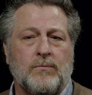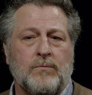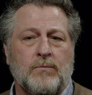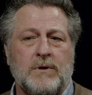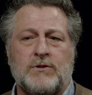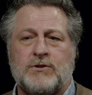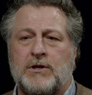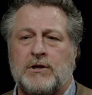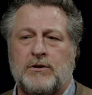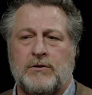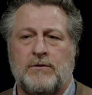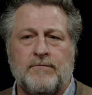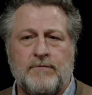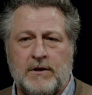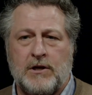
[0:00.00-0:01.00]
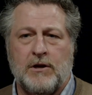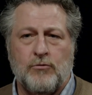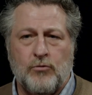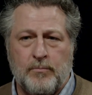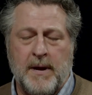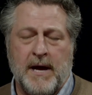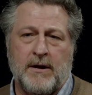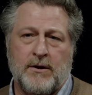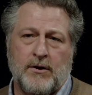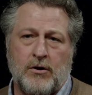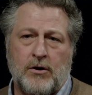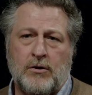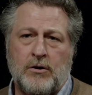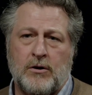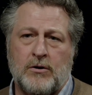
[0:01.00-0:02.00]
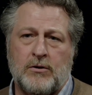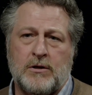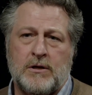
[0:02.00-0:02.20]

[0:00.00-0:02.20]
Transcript: we saw in the video about art,